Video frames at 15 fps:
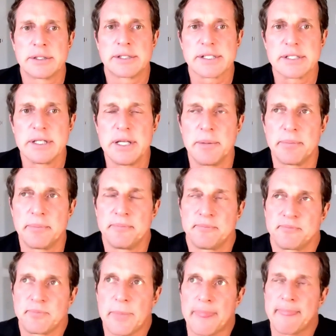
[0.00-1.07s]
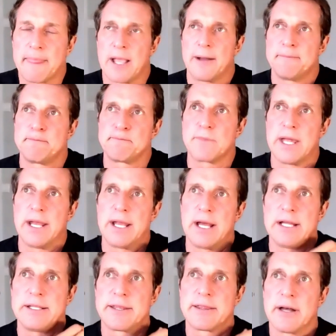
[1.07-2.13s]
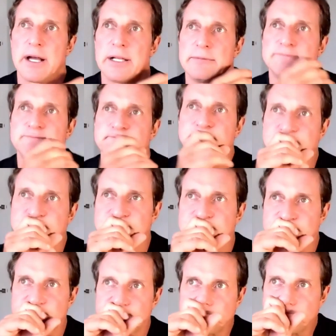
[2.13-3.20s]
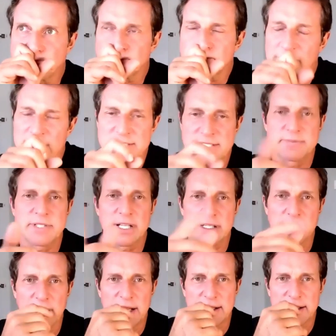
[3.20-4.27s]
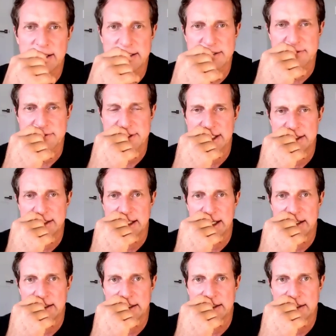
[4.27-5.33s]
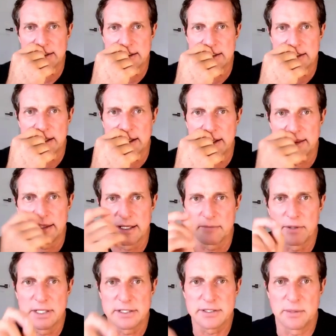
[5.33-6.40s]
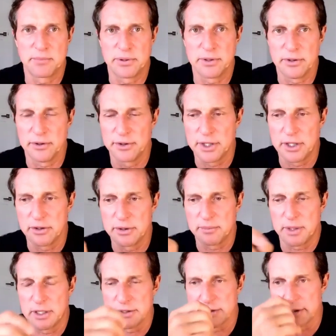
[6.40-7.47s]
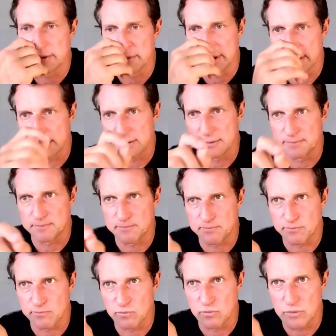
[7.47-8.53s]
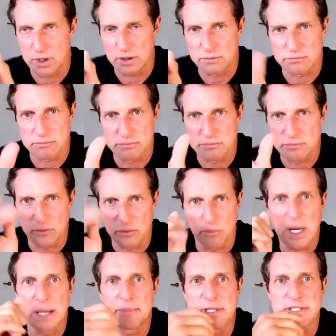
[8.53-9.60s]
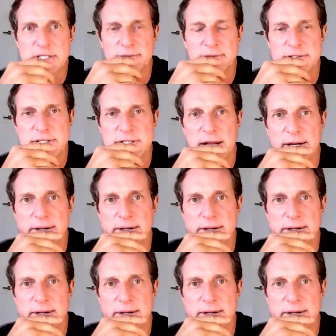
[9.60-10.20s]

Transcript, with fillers: to sleep. And I thought, seems like a lot of guys have said that. Now that I think about it, so I put a little note in the margin, like, you know, to remind myself to check.